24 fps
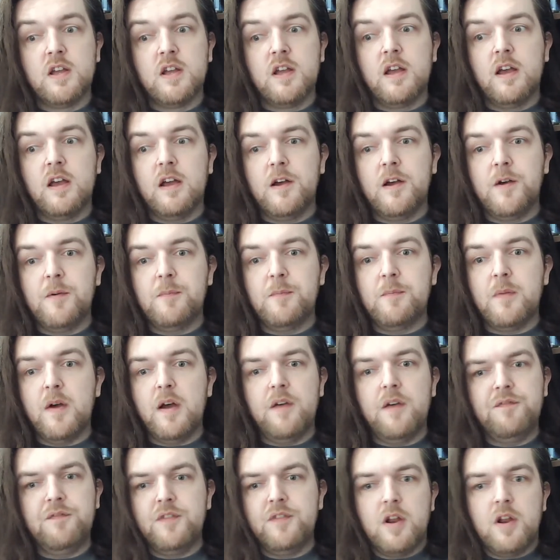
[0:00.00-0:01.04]
And
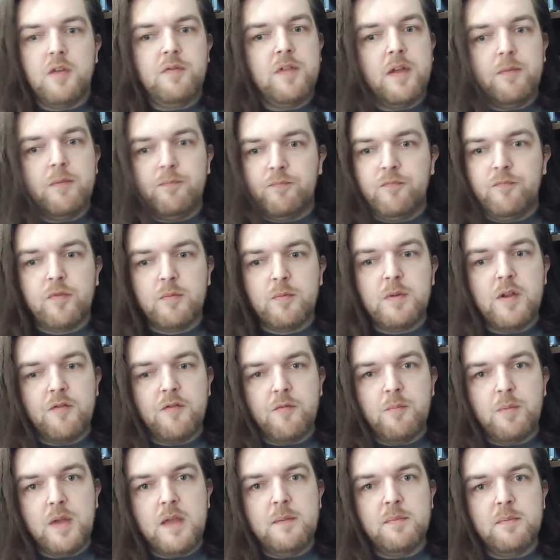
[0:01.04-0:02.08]
they're from
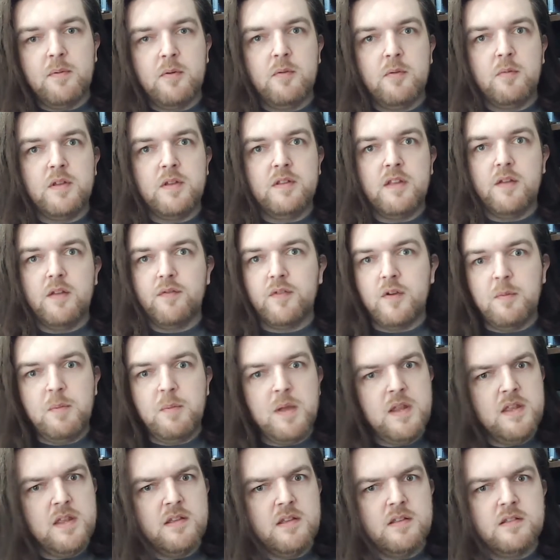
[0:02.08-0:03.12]
different people with different
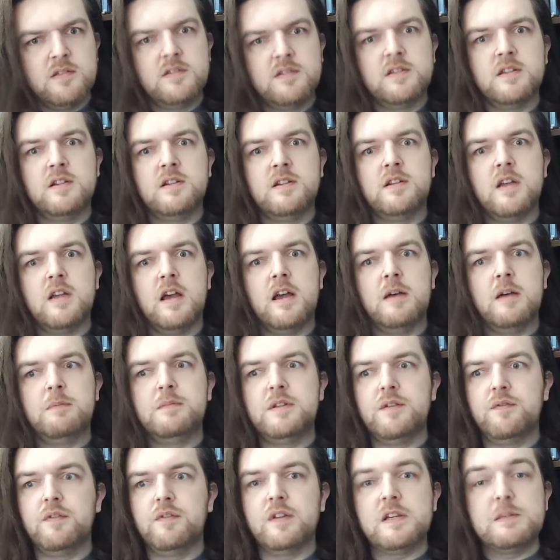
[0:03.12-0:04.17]
opinions and
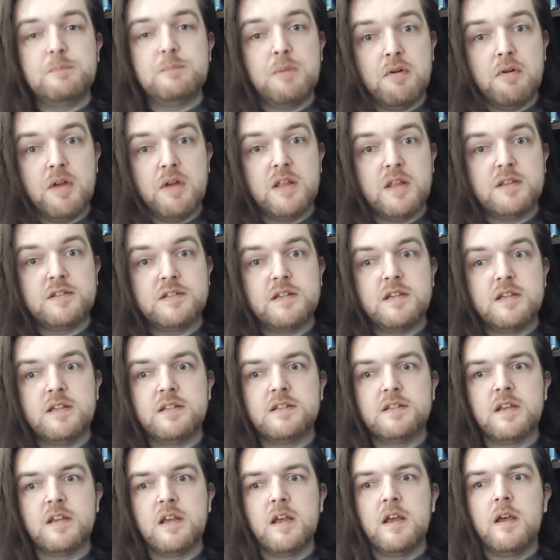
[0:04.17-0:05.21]
different
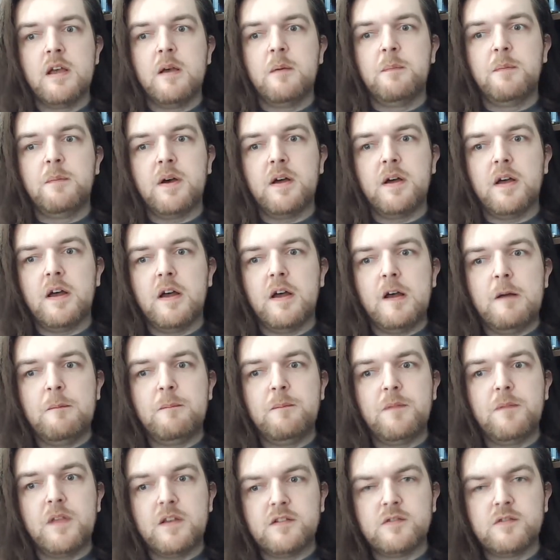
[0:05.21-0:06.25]
experiences, but
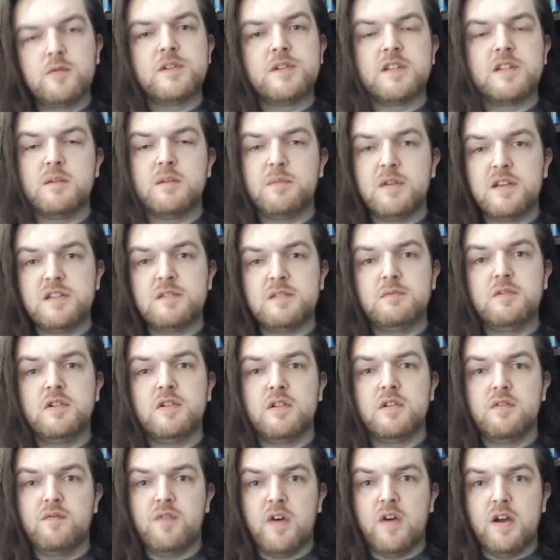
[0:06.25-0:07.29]
there's always going to be some good
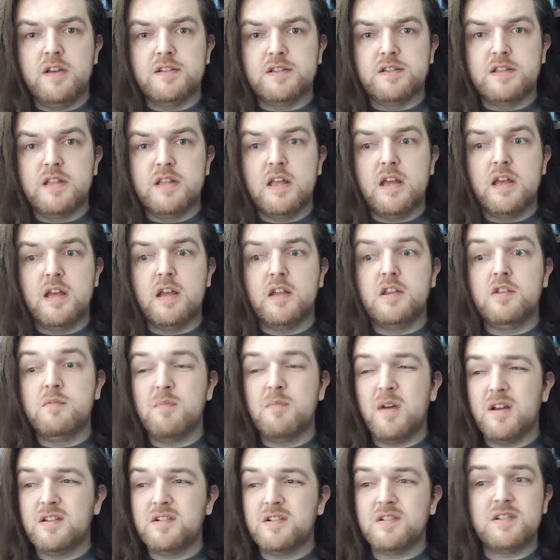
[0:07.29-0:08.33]
advice in there. And you
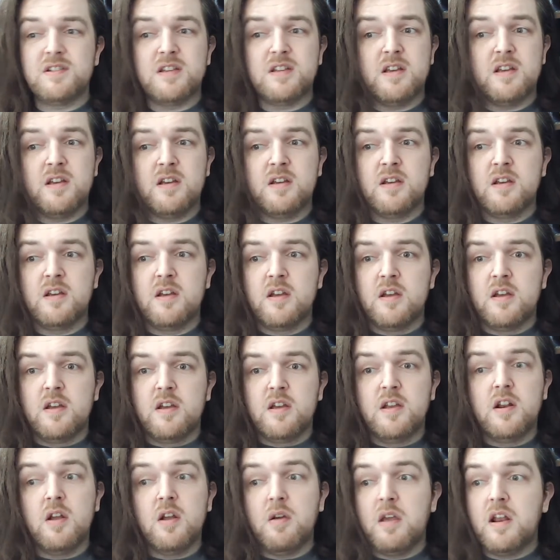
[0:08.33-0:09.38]
might just hear,
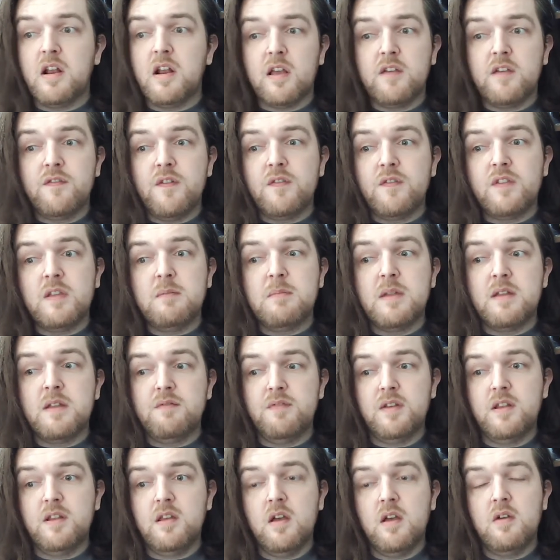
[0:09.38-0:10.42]
in like a 15-minute
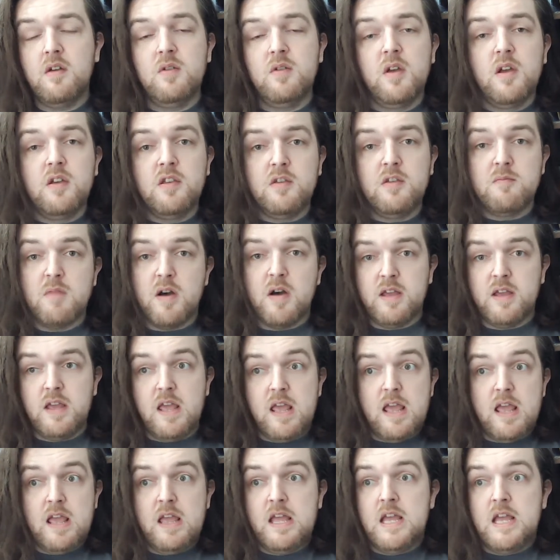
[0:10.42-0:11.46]
video, you might
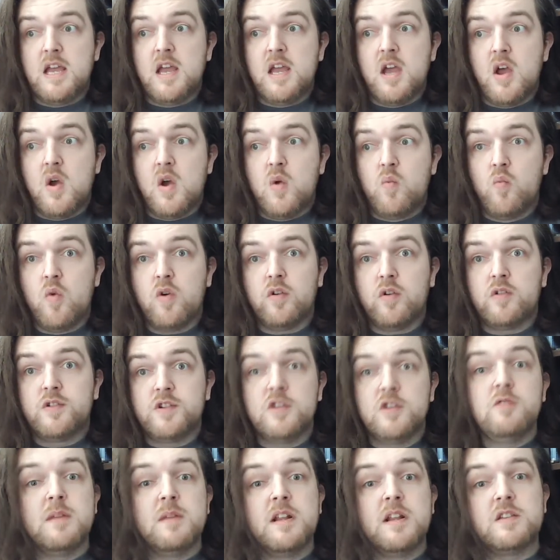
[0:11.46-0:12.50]
hear 1 or
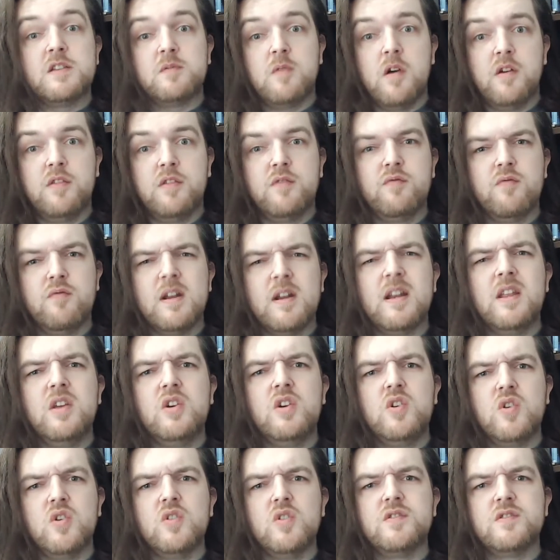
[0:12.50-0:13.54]
2 minutes worth of really
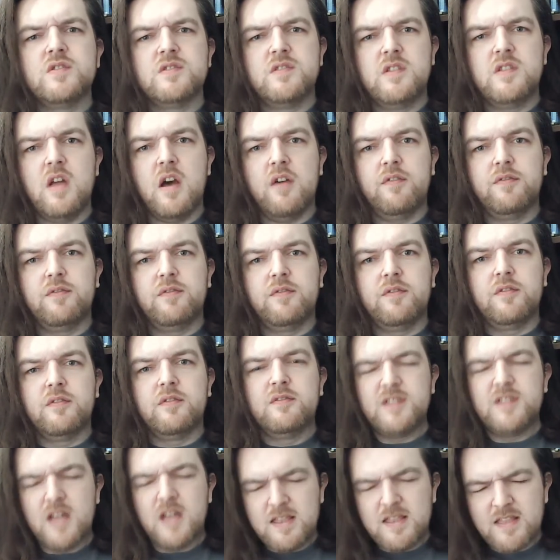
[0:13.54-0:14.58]
good stuff.
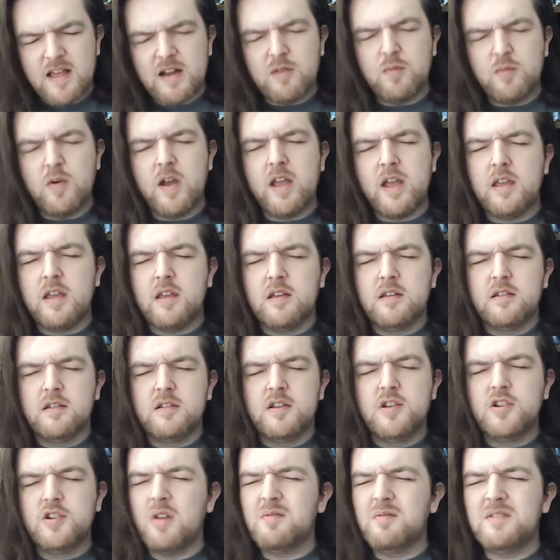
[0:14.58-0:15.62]
Take that away.
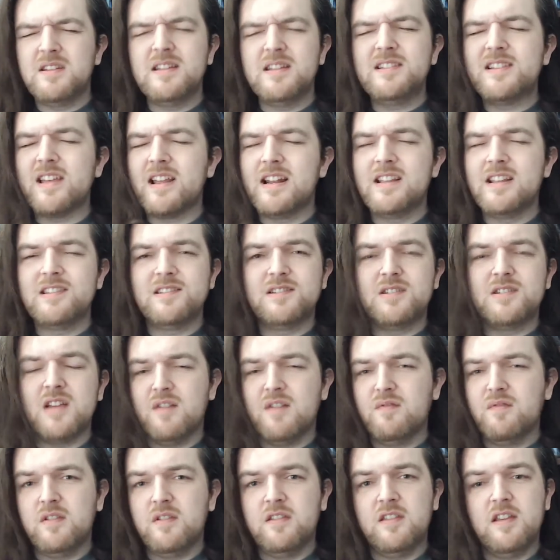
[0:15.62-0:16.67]
You don't need to listen to
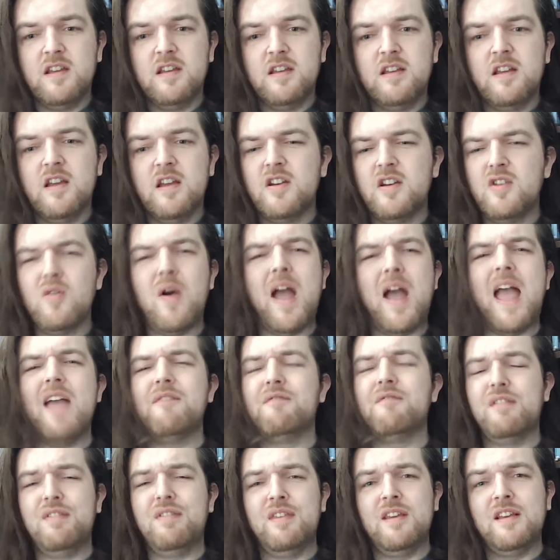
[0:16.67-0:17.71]
everything. Not
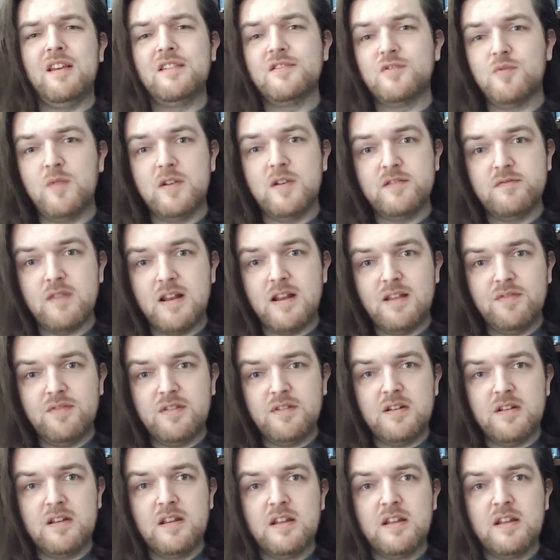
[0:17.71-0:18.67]
everything is always relevant.